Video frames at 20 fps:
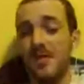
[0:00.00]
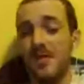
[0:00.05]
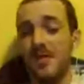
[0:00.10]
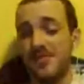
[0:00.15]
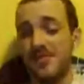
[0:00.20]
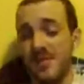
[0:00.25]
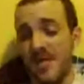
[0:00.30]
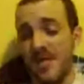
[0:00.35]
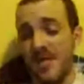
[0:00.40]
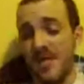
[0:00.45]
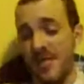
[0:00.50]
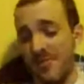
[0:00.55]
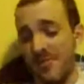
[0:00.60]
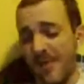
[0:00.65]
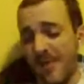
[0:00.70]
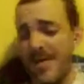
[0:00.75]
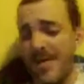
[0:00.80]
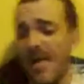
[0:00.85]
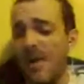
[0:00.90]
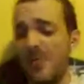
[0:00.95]
I'll tell you
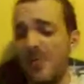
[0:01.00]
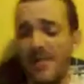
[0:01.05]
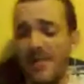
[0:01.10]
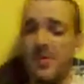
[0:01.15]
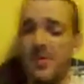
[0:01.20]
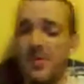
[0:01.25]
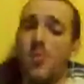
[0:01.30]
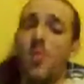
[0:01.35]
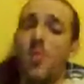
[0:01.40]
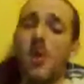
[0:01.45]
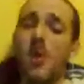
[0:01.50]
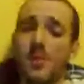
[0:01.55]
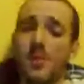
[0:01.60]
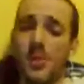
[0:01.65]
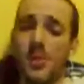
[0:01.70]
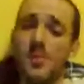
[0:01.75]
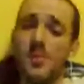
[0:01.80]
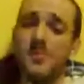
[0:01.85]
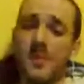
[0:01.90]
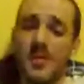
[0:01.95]
right now, if you walk
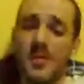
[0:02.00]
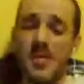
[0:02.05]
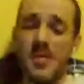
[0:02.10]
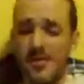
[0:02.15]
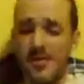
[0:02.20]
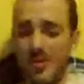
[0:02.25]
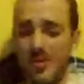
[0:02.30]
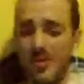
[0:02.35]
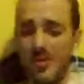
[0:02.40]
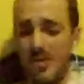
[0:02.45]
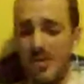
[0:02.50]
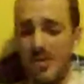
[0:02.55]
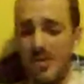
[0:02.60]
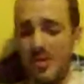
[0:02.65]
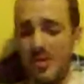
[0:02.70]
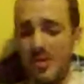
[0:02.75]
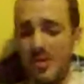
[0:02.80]
the whole fucking thing,